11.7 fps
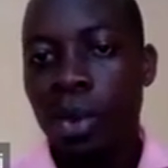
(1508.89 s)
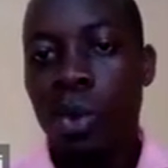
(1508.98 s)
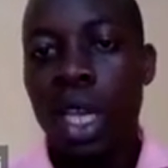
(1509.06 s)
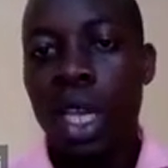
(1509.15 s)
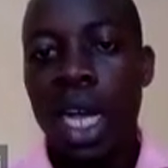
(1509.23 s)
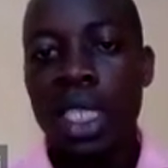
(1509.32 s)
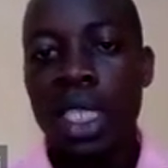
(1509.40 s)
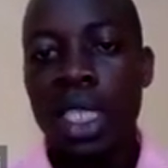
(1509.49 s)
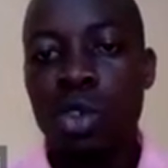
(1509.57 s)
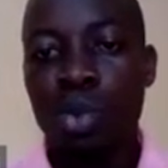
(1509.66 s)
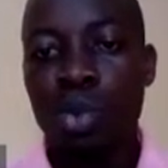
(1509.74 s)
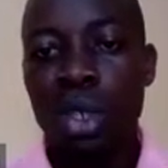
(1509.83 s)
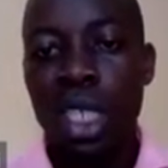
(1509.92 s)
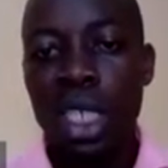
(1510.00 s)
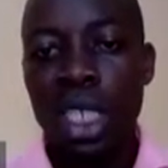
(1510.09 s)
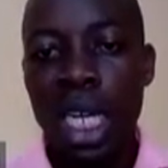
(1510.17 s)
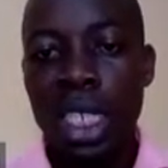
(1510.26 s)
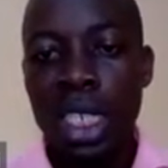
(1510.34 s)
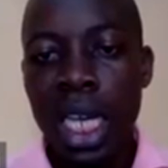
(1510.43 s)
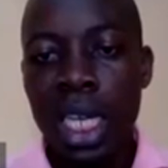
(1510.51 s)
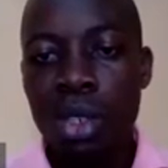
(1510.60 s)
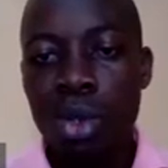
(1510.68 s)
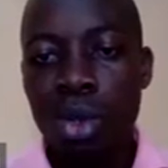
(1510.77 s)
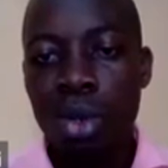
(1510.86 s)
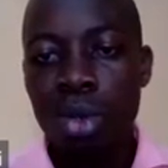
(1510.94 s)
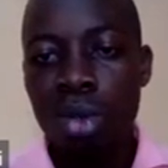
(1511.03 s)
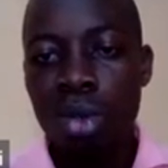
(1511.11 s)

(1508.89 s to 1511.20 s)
We are asked to put a chart title.